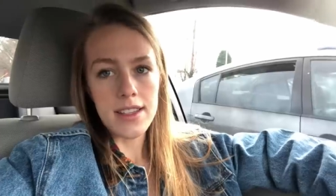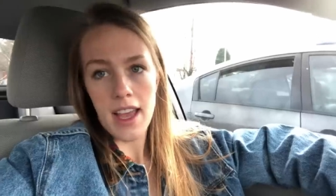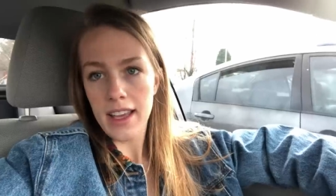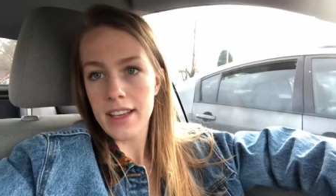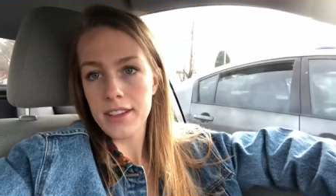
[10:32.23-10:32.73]

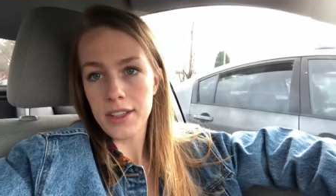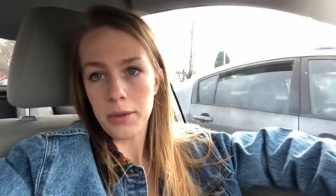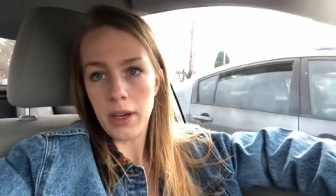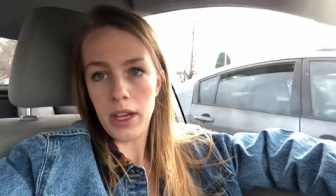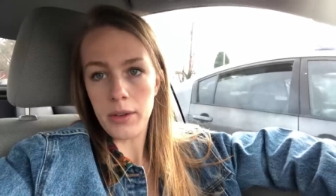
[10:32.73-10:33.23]
Second,
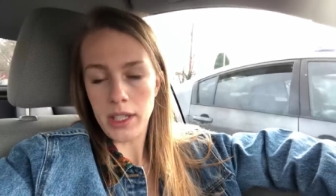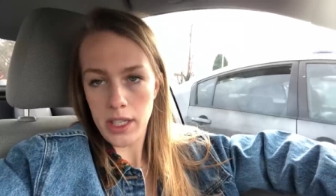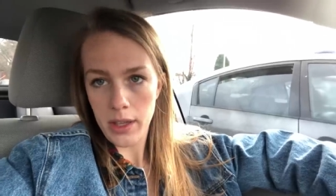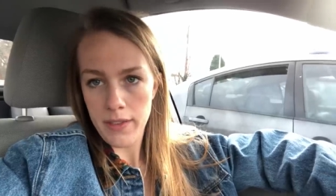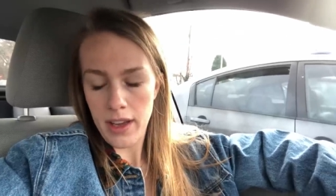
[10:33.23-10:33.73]
Goodwill, where
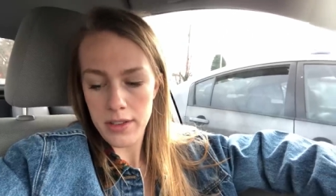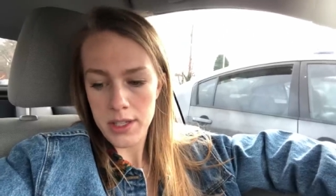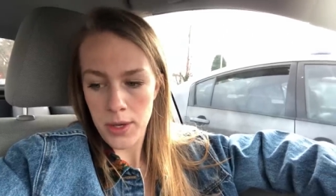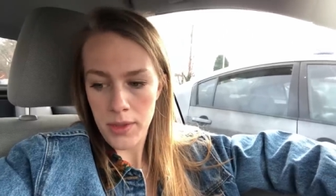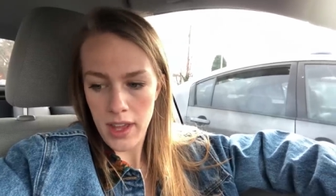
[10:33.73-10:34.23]
I only found
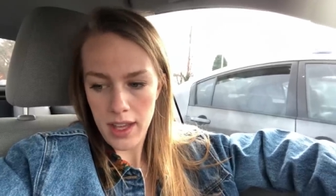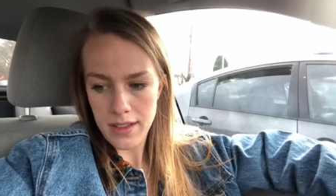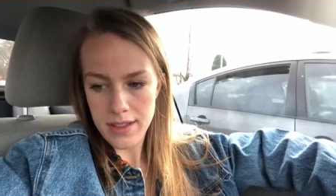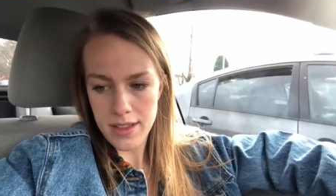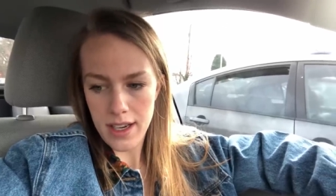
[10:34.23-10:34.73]
two
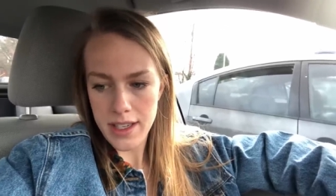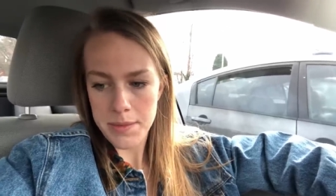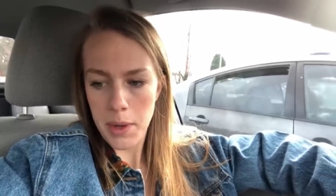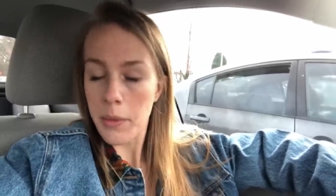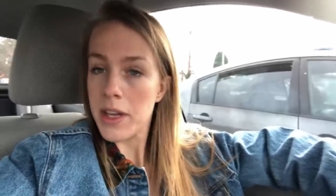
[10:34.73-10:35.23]
things and I
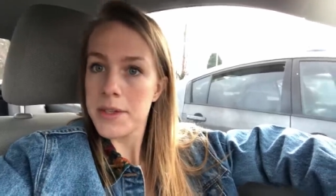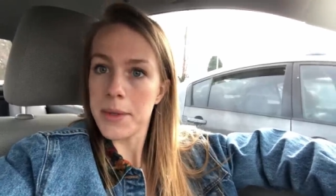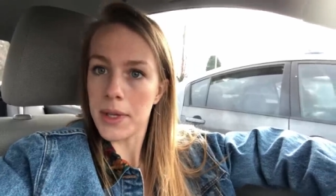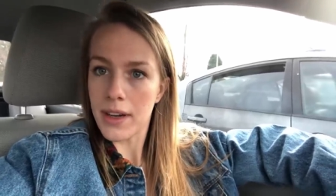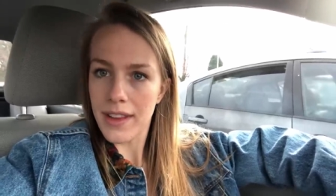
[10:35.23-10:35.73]
spent way
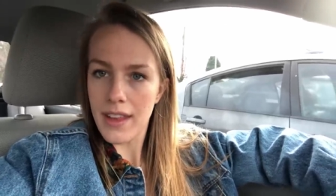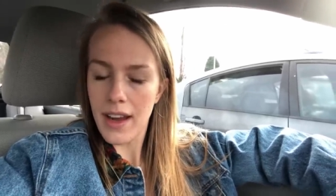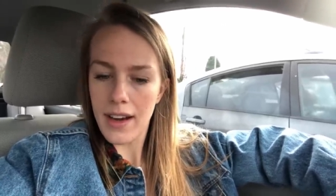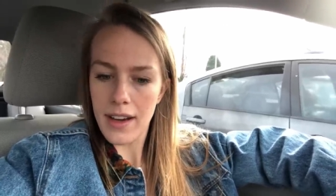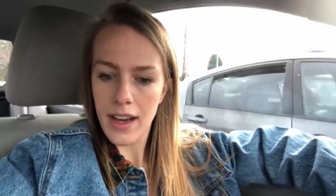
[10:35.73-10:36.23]
too long in
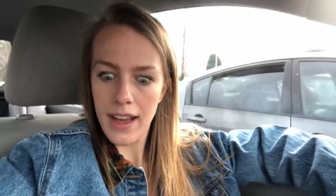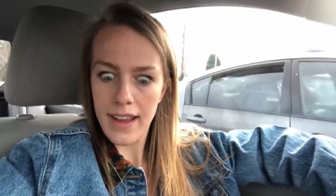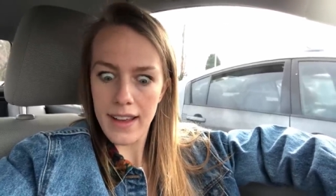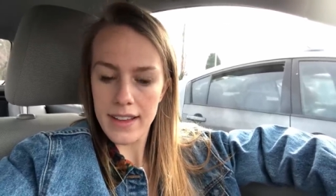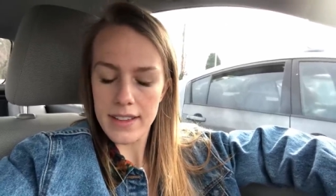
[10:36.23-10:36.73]
there
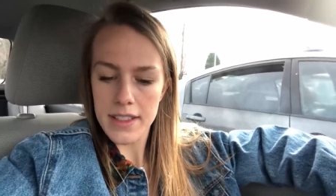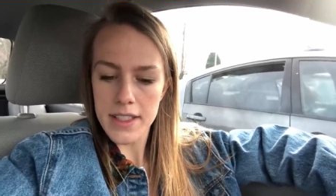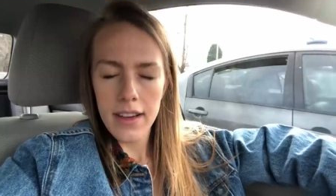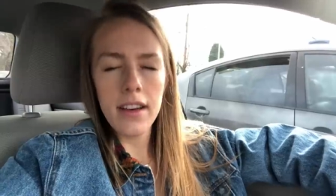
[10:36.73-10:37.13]
and